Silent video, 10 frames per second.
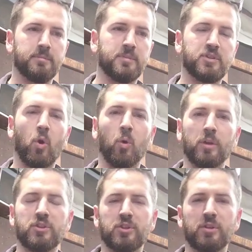
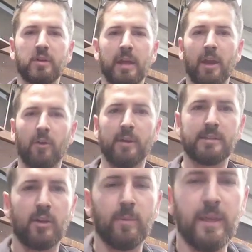storage
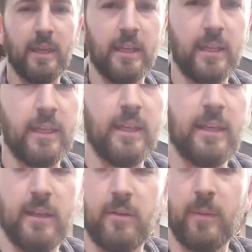areas that'll be in it.
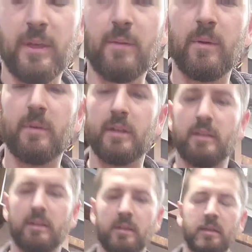Remy, come on,
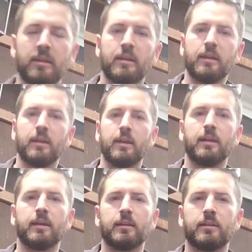buddy.
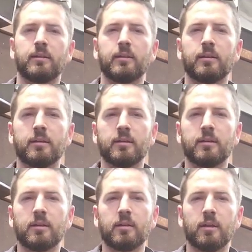And
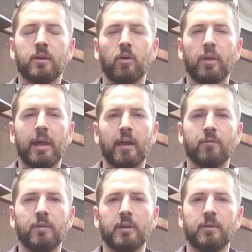he'll
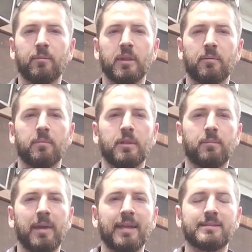have in
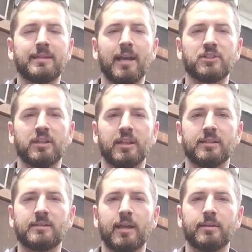the main section in the
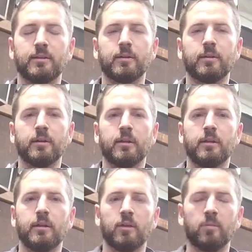center.
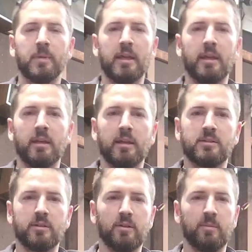It'll be
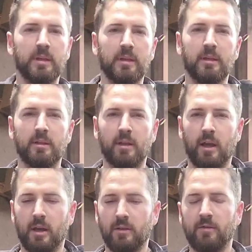
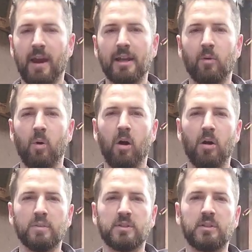dividing
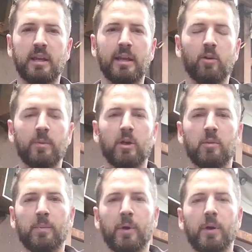walls, and he'll be able
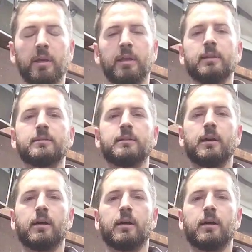to put his